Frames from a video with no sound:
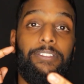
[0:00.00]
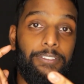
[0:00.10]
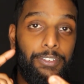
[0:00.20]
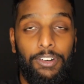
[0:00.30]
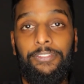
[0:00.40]

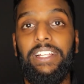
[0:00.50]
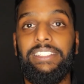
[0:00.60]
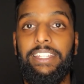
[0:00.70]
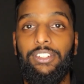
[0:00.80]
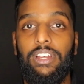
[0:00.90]
for a
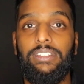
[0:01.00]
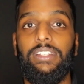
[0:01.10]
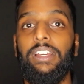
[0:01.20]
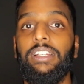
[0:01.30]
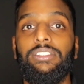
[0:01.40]
fixed
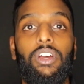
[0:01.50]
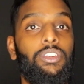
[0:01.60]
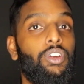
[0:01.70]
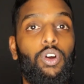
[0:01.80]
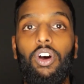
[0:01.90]
interest. So
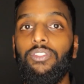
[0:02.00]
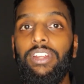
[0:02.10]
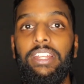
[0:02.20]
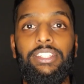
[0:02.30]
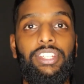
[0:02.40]
you can't
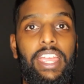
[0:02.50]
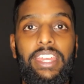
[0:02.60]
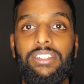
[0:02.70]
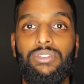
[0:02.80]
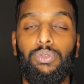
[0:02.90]
really
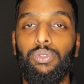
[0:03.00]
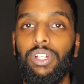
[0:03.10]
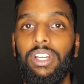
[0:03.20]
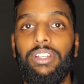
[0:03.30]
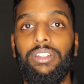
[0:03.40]
change, or
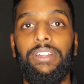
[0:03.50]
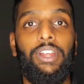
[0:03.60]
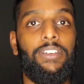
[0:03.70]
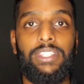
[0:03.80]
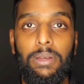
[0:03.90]

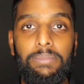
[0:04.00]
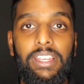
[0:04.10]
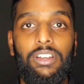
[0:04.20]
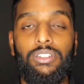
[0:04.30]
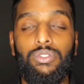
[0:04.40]

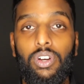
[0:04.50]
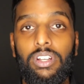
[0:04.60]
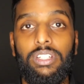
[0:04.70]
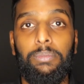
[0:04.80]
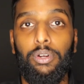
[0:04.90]
something goes
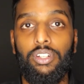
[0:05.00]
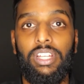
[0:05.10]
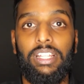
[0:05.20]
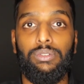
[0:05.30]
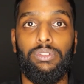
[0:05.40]
wrong in your
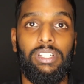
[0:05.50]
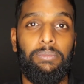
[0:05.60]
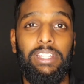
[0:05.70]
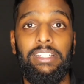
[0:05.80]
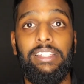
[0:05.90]
project or
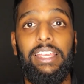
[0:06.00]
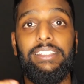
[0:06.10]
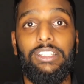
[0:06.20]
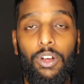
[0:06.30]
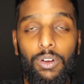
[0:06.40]
something
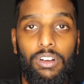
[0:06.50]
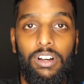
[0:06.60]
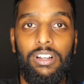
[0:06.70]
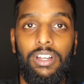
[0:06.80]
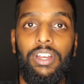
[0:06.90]
takes
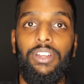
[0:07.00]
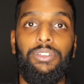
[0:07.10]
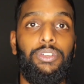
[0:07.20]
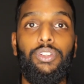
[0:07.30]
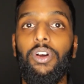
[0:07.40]
longer,
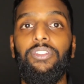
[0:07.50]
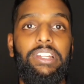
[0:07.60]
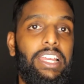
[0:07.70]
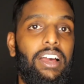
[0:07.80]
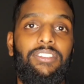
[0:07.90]
you can't
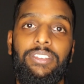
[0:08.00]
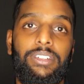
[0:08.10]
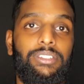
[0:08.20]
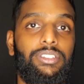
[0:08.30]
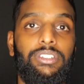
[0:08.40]

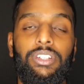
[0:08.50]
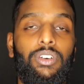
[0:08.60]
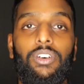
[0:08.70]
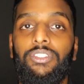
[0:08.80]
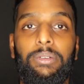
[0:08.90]

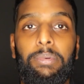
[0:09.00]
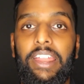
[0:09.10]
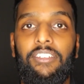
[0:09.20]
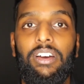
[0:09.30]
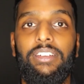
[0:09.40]
really
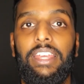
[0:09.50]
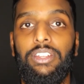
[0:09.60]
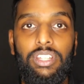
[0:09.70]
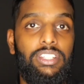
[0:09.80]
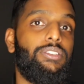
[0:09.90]
play around here.
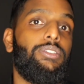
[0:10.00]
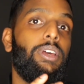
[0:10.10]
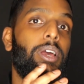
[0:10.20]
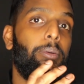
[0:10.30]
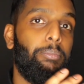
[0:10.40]
You need to
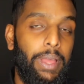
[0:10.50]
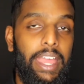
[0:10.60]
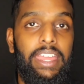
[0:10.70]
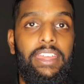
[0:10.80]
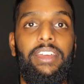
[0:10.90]

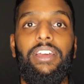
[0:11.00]
pay